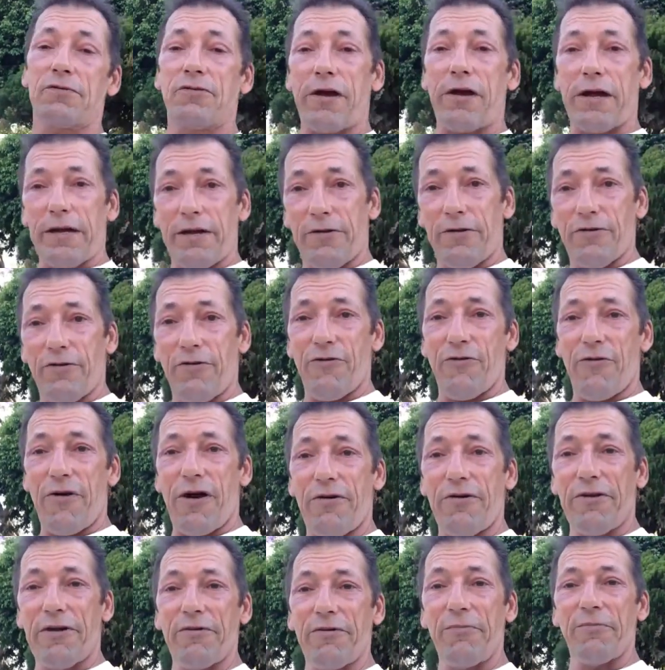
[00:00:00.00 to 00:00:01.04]
trying to turn
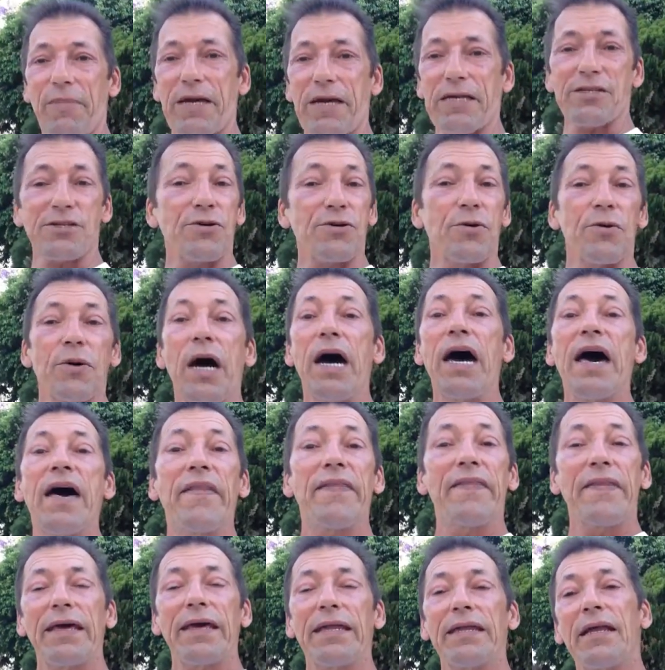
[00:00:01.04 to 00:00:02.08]
around here in Mexico.
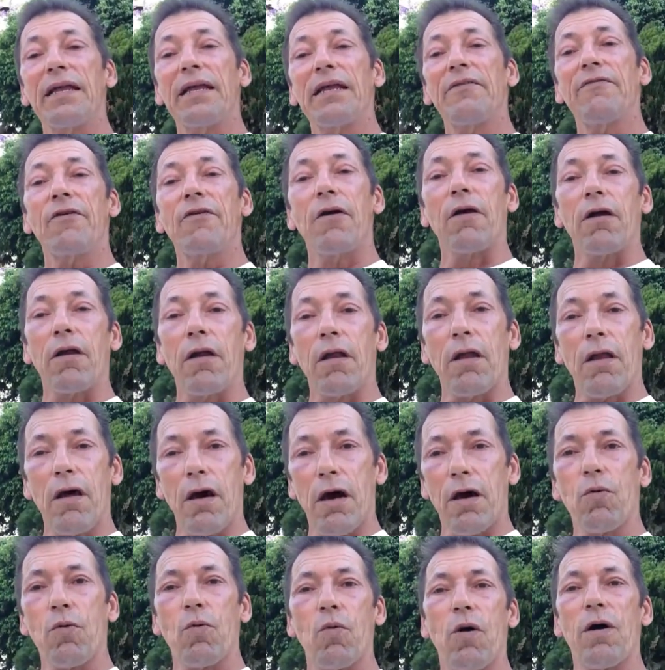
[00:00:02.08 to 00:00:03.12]
They deliver a
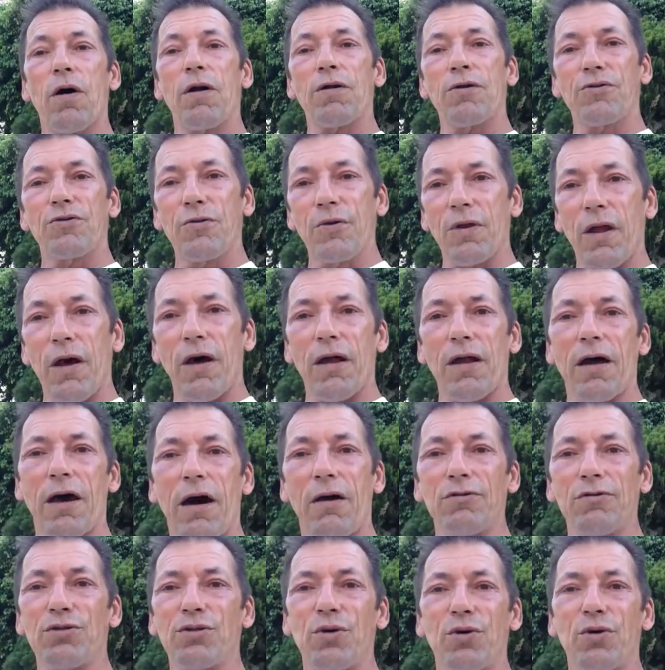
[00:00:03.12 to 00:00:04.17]
lot of water to a lot of
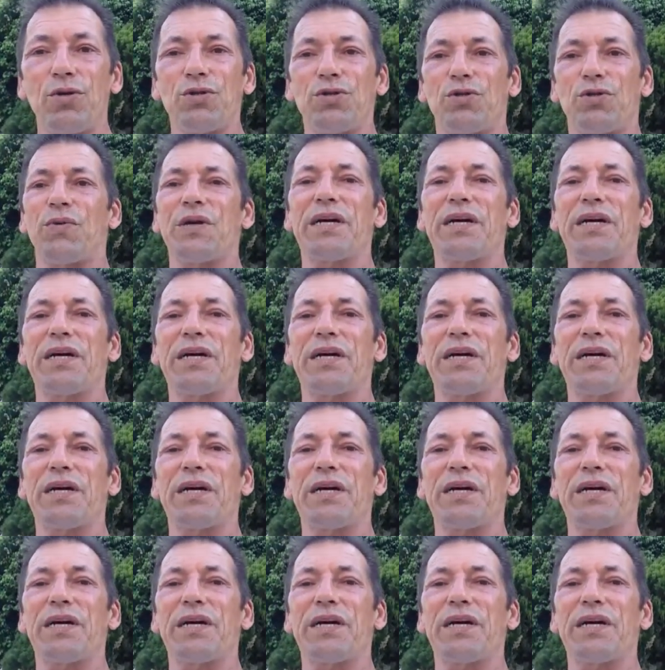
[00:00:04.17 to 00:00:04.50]
households.